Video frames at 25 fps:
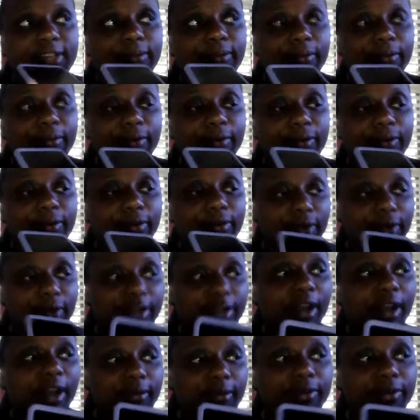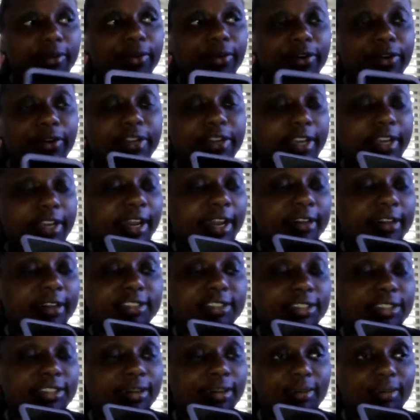I'm recording now,
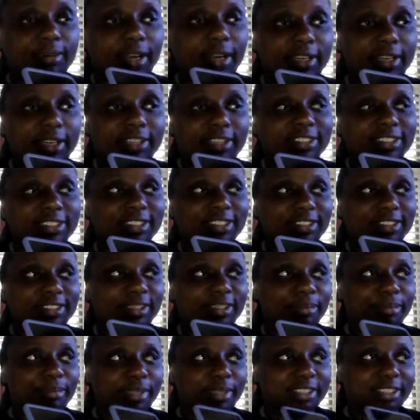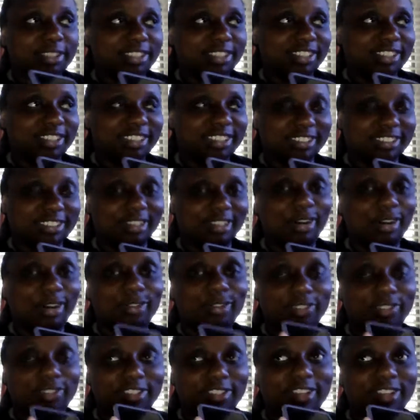so I'm not gonna tell your business
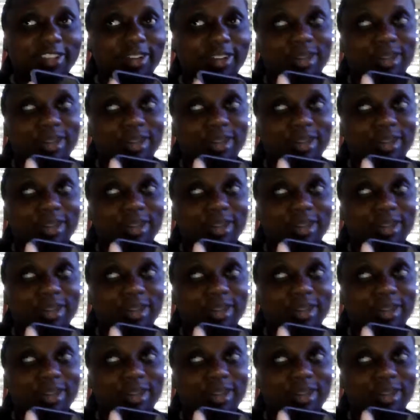over the